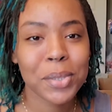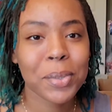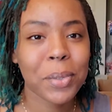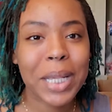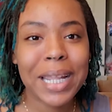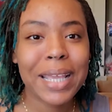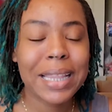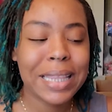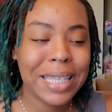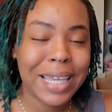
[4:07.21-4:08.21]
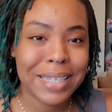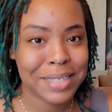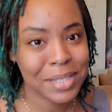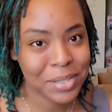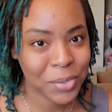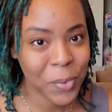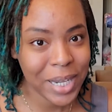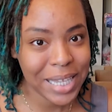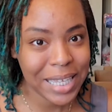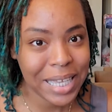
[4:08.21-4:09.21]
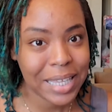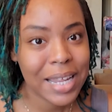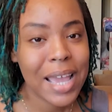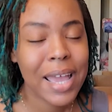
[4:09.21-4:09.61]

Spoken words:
going in the SS20 kit.